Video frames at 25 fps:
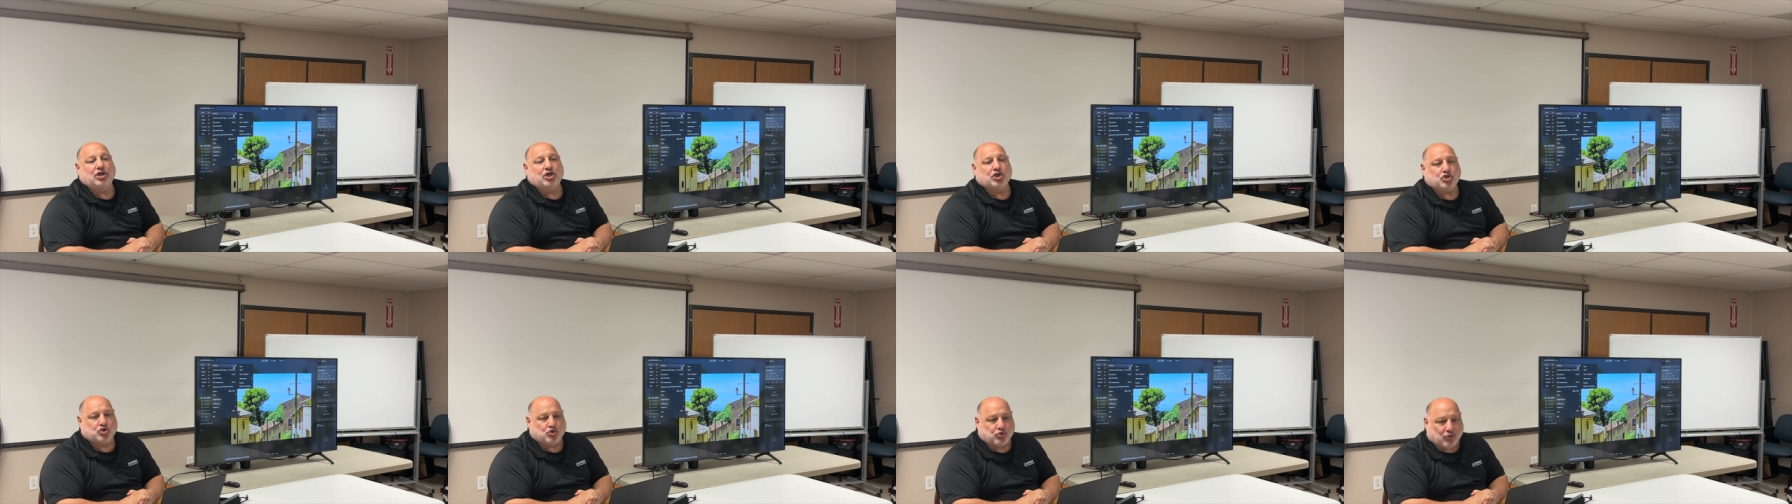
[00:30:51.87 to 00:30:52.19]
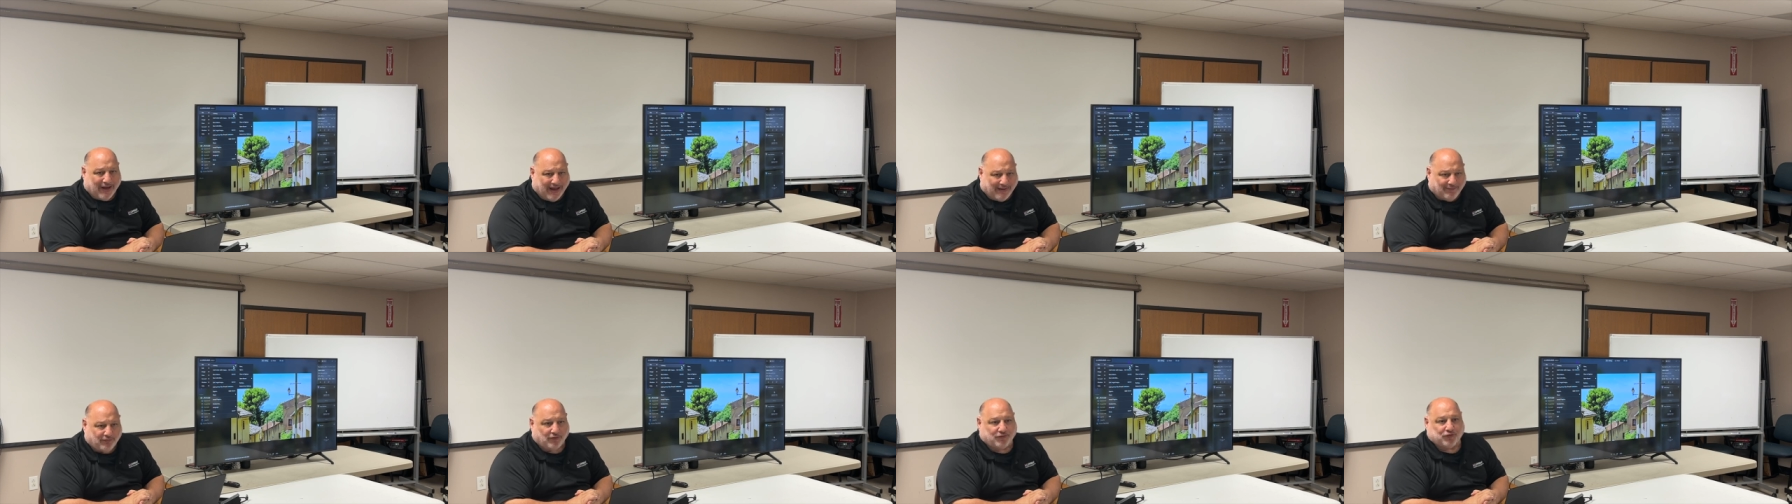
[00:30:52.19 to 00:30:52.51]

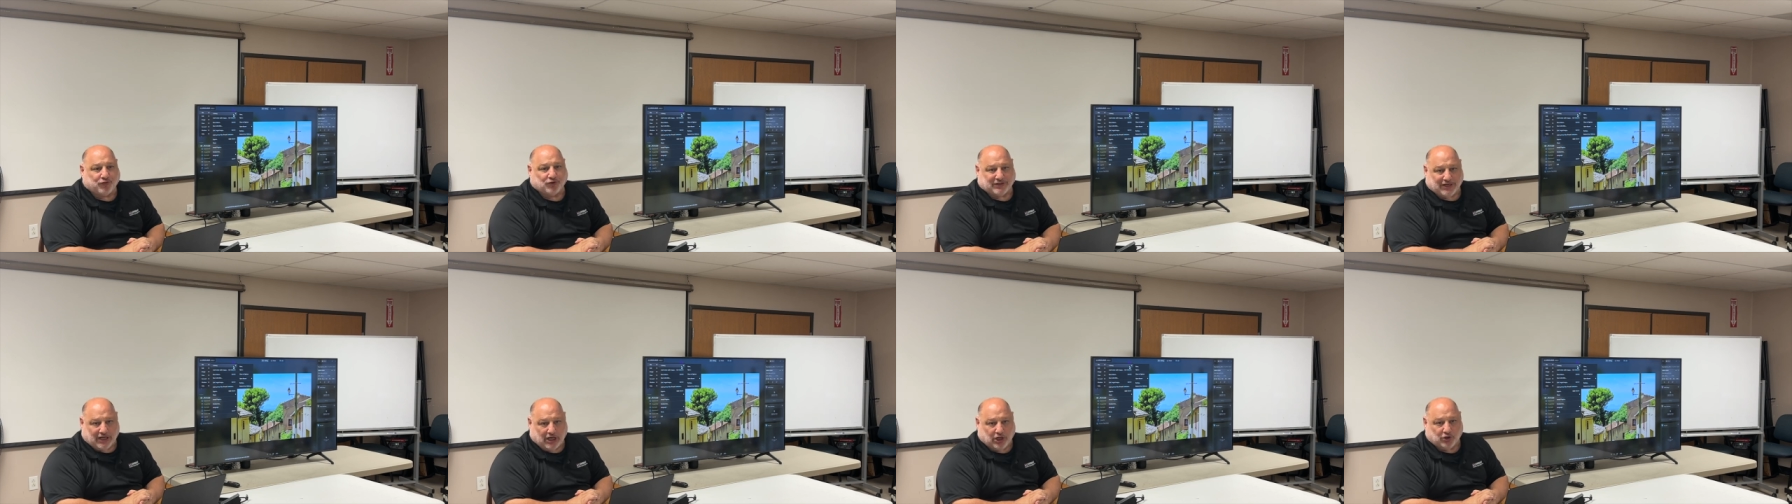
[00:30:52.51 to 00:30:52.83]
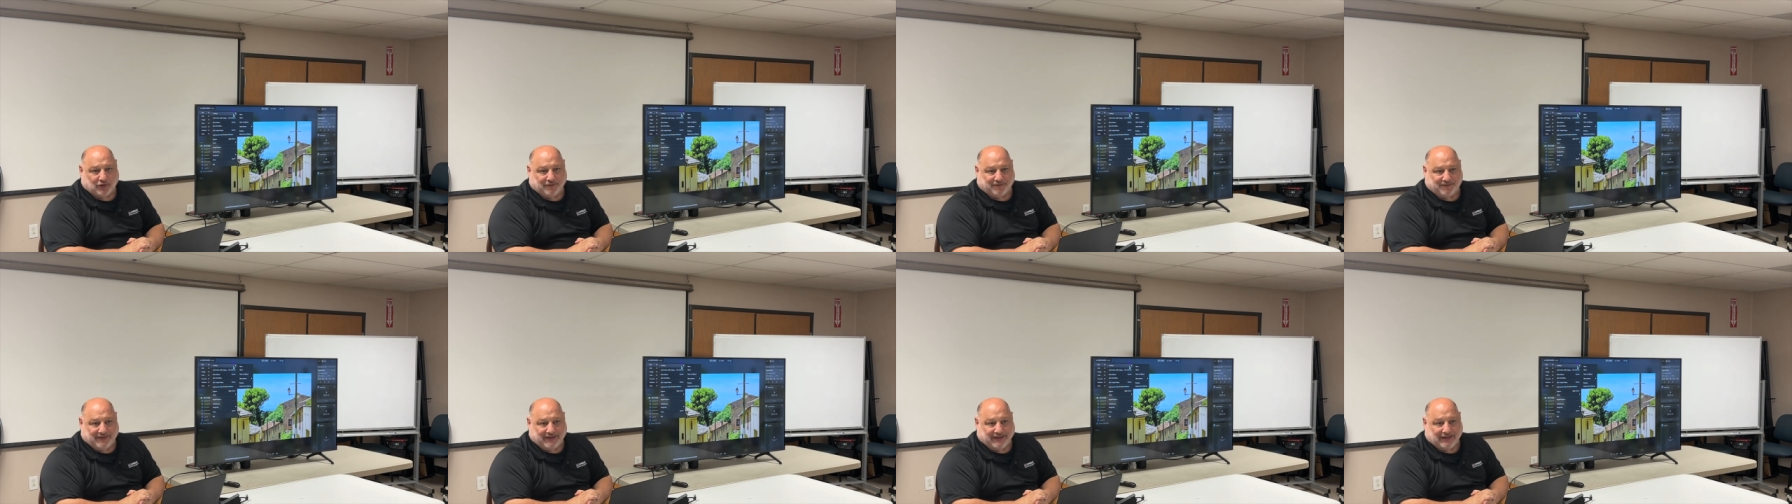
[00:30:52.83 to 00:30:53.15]
travel
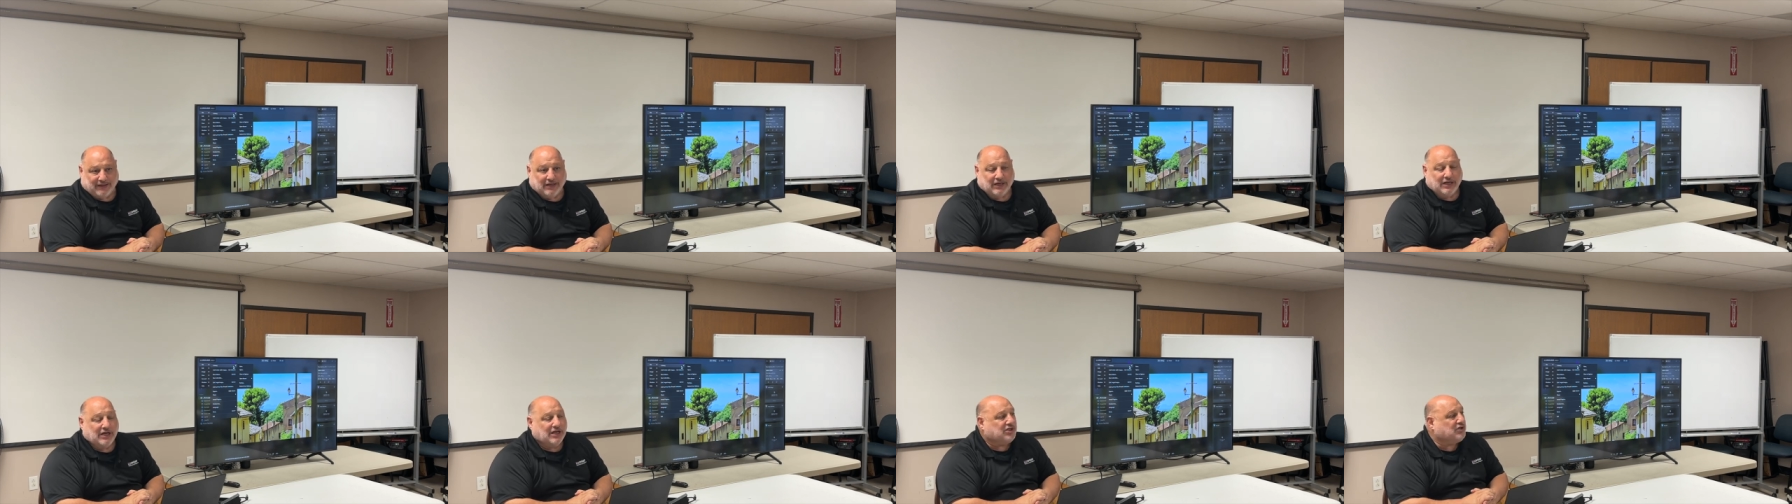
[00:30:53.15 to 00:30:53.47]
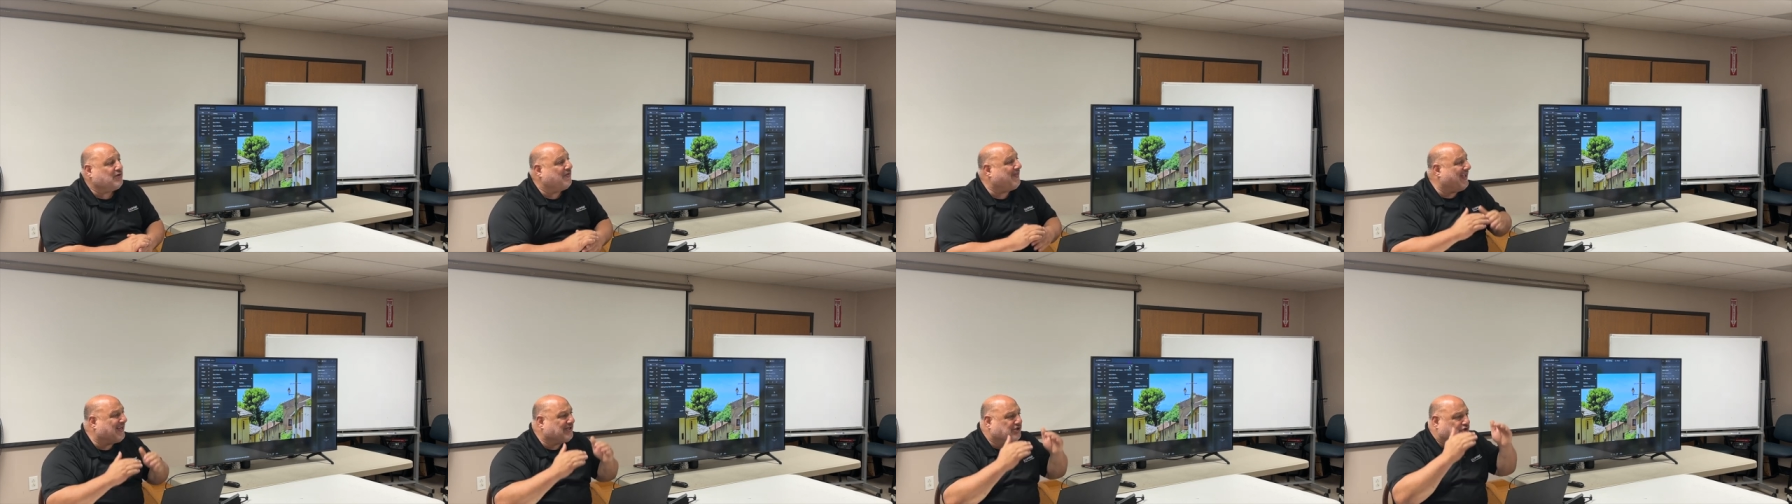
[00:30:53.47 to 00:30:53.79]
photography.
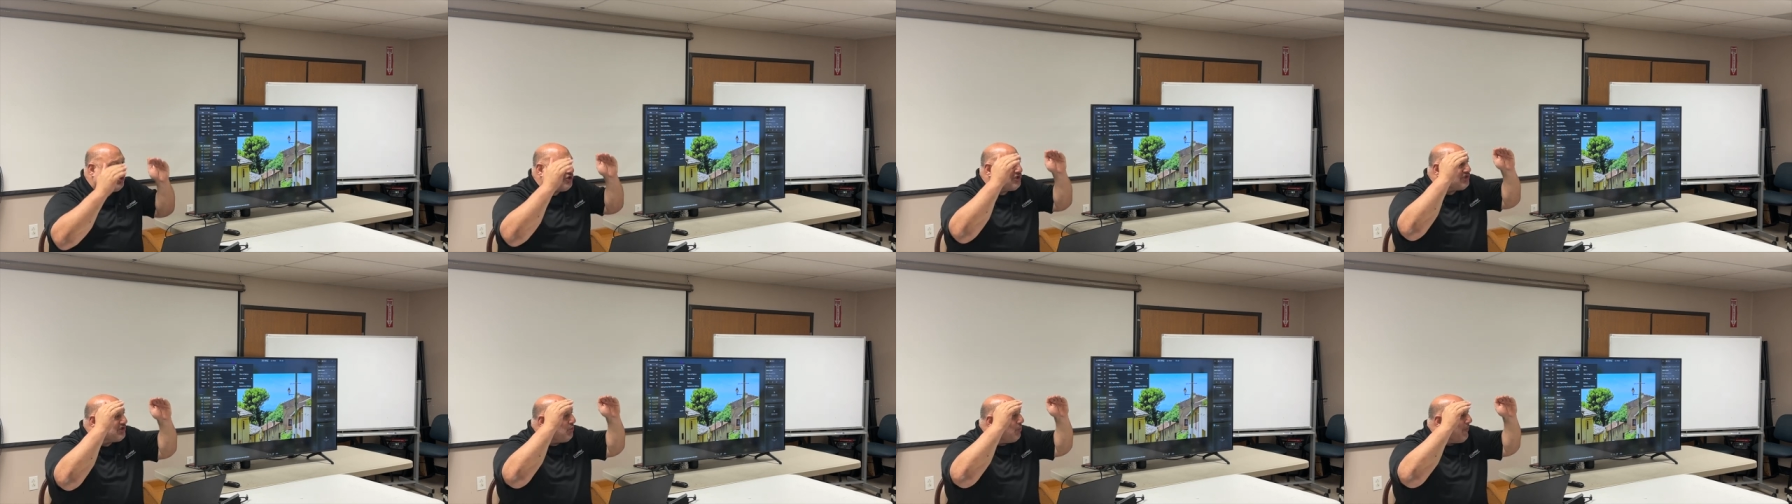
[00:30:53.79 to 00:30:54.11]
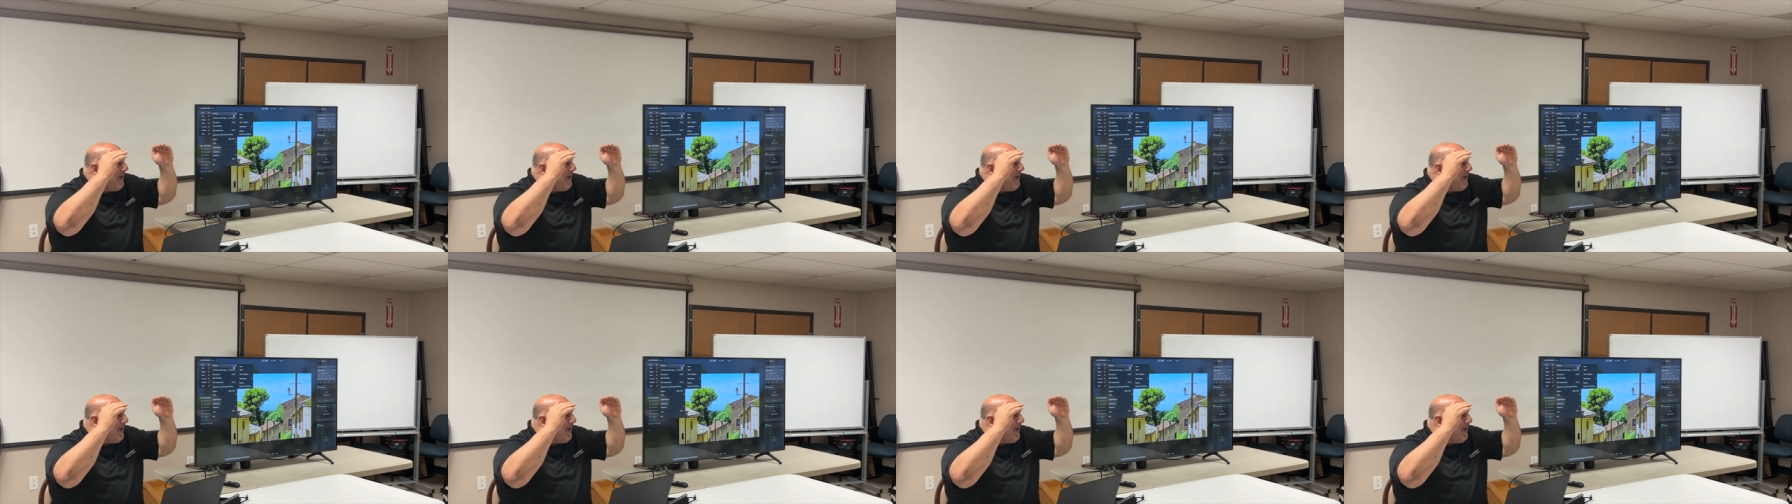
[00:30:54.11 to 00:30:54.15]
So that's just the